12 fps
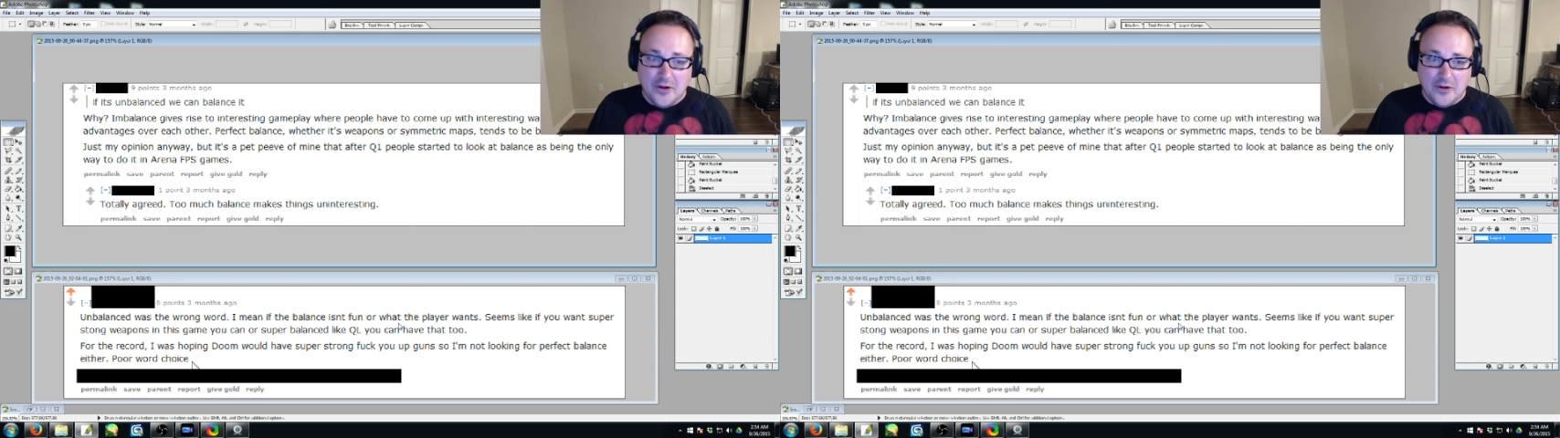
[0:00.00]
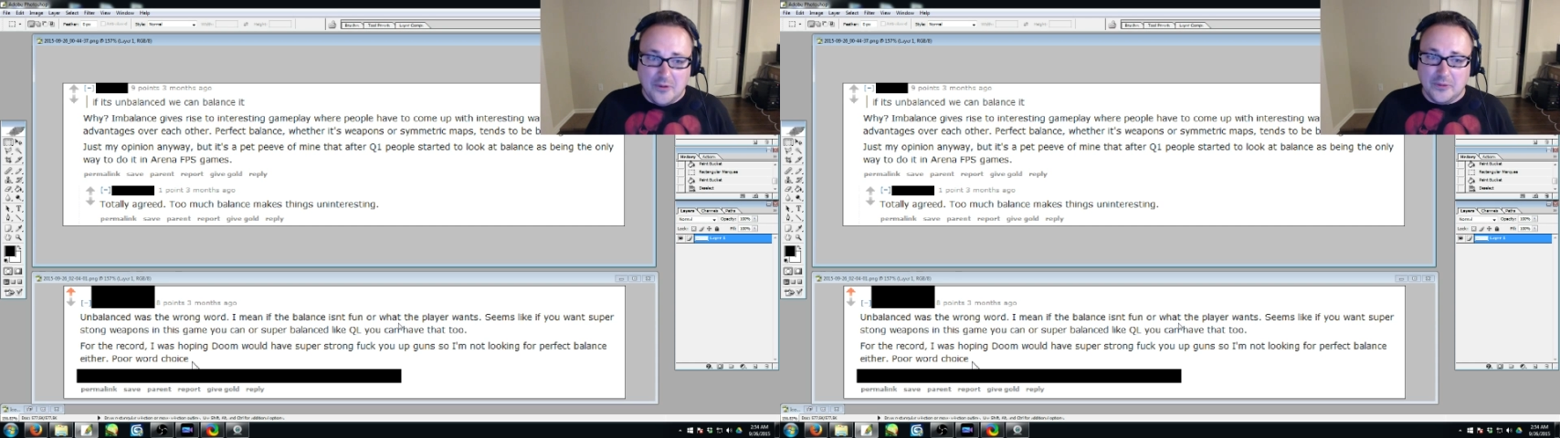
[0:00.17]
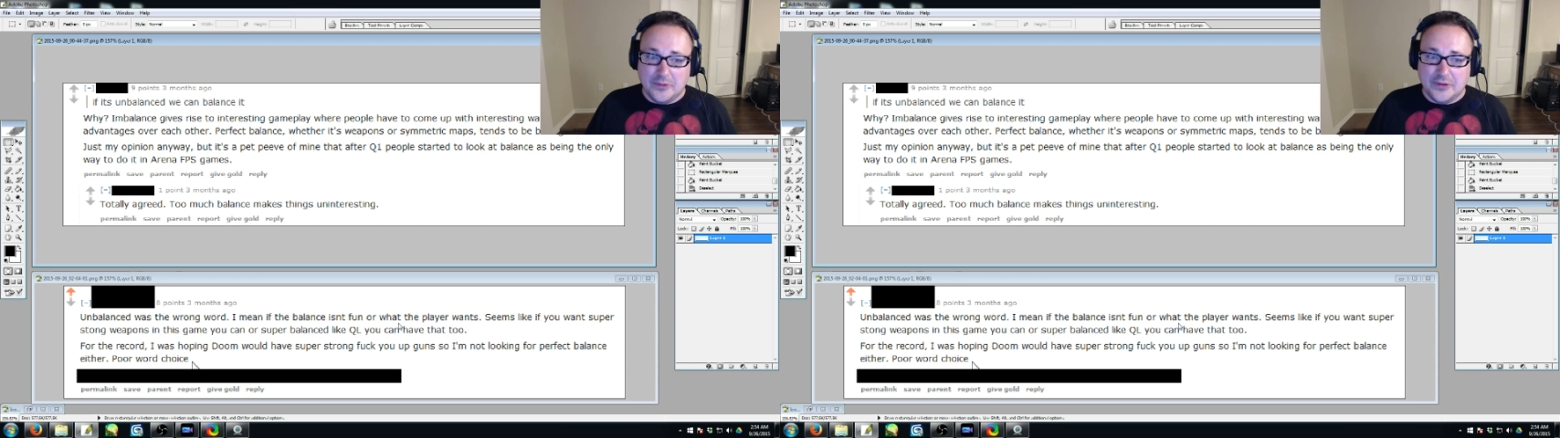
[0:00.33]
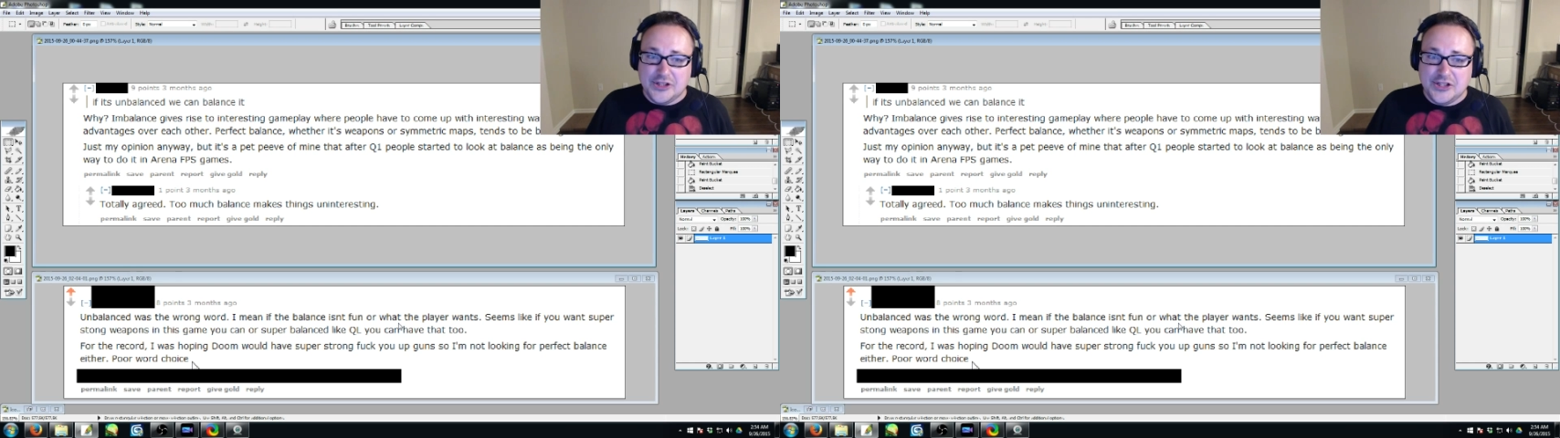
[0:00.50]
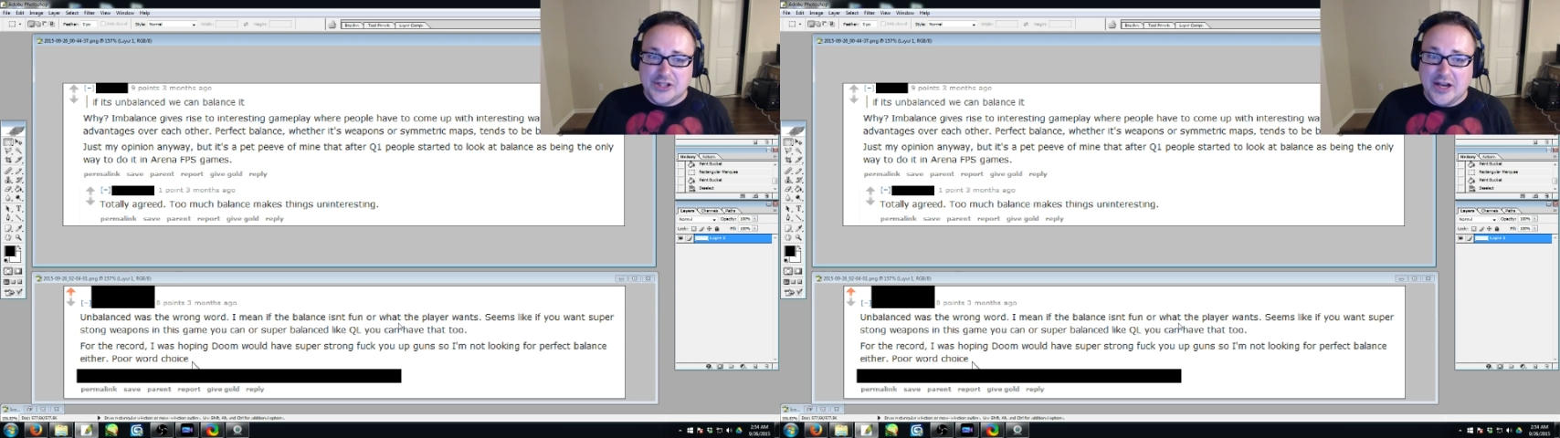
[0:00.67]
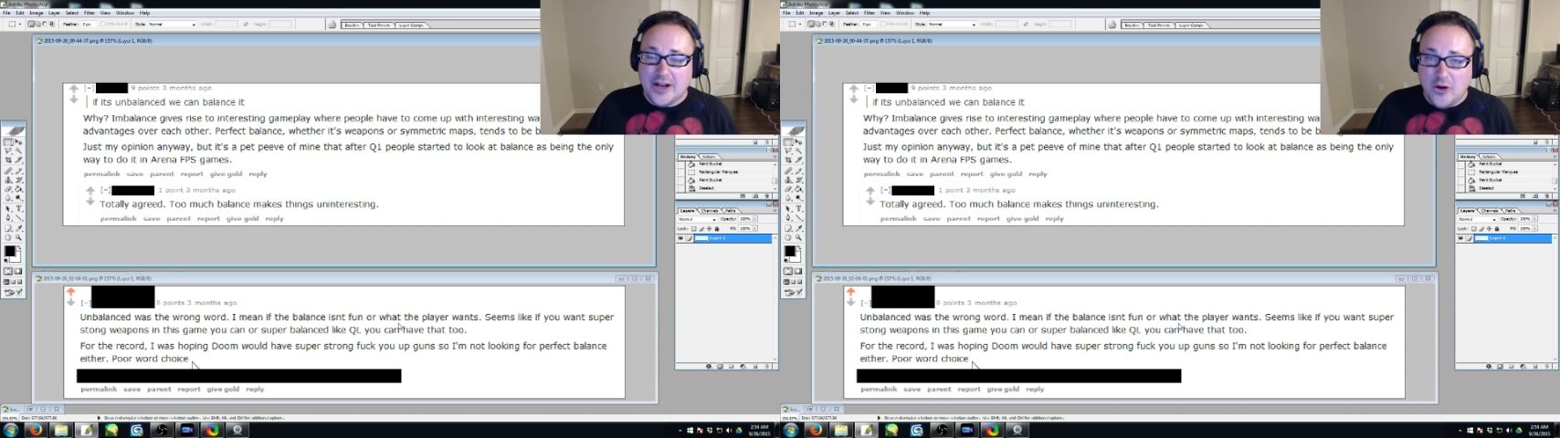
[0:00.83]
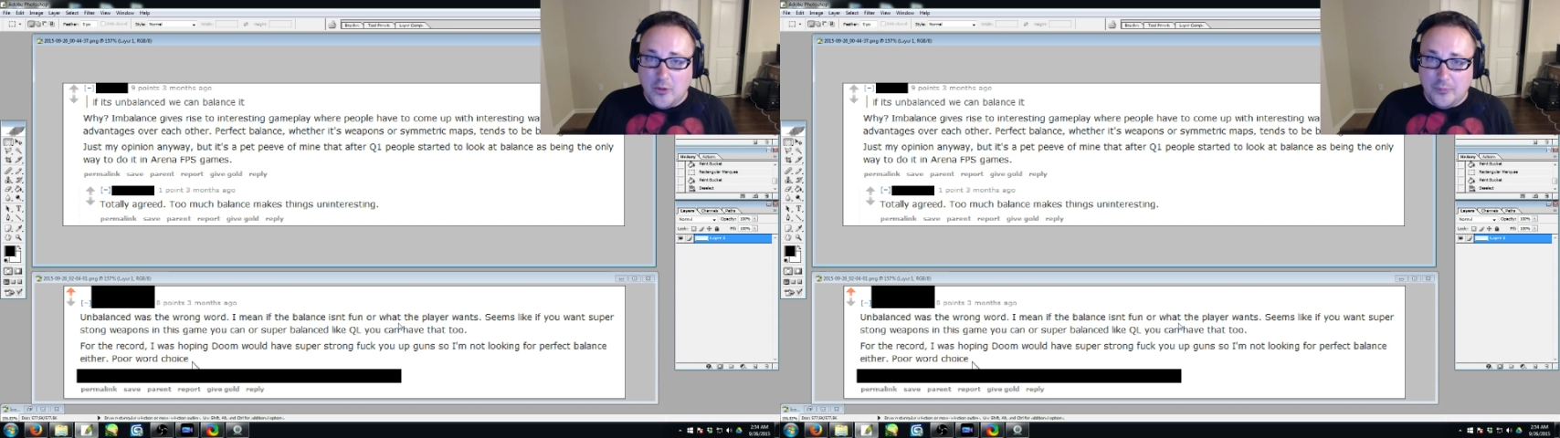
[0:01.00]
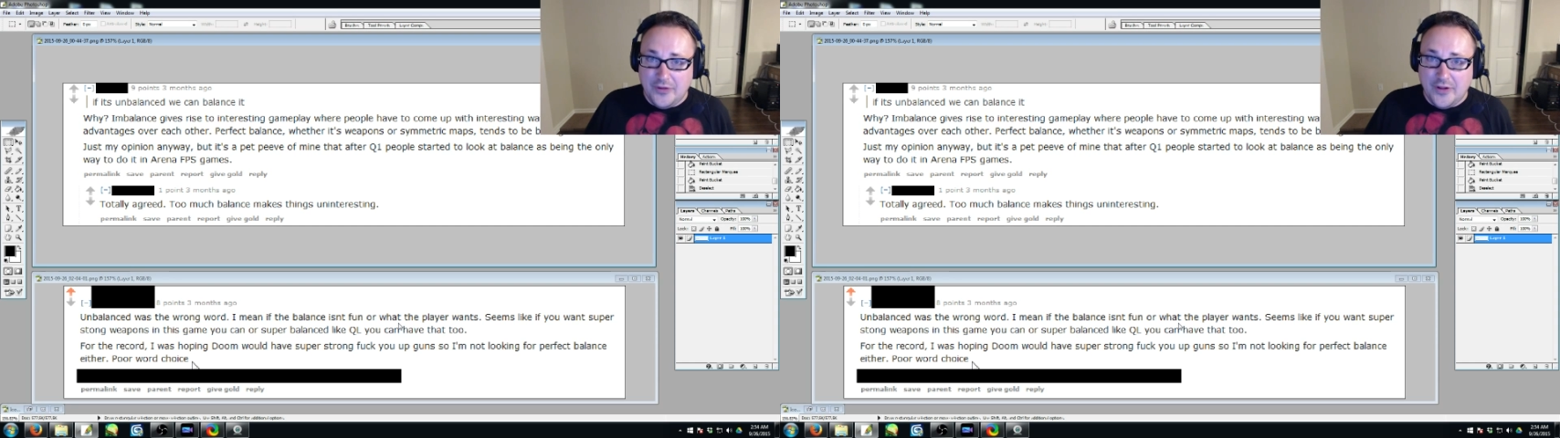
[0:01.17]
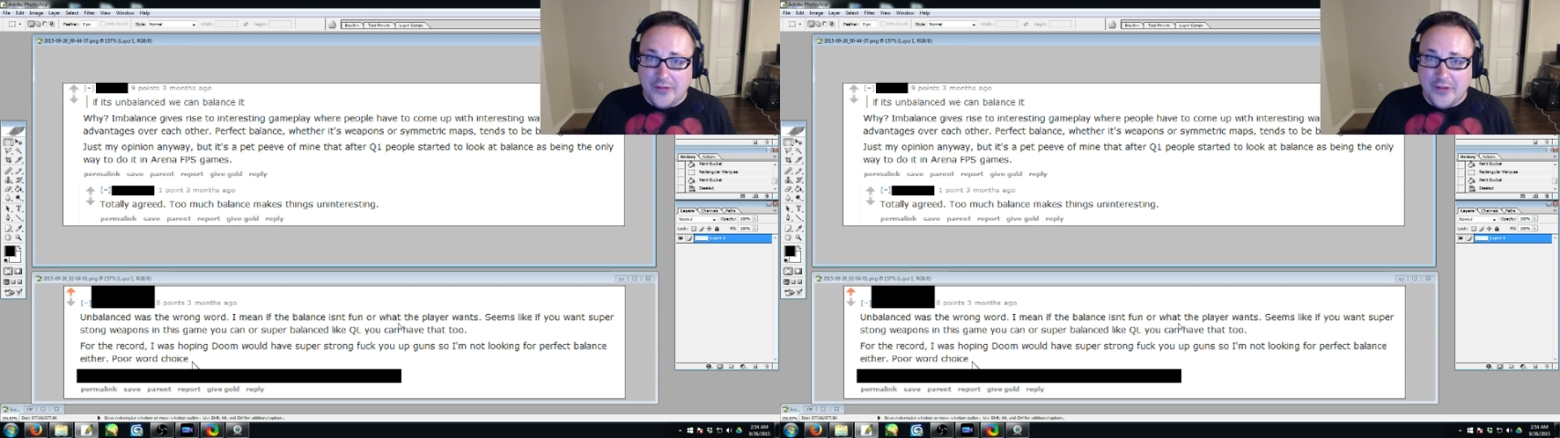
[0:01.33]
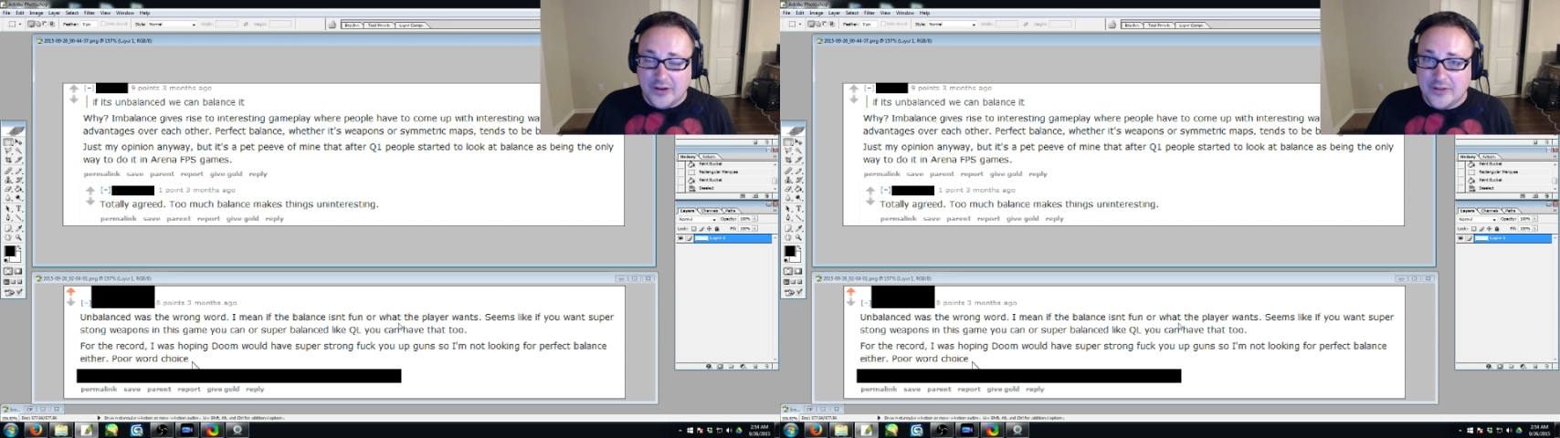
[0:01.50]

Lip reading: holy shit, I hope nothing's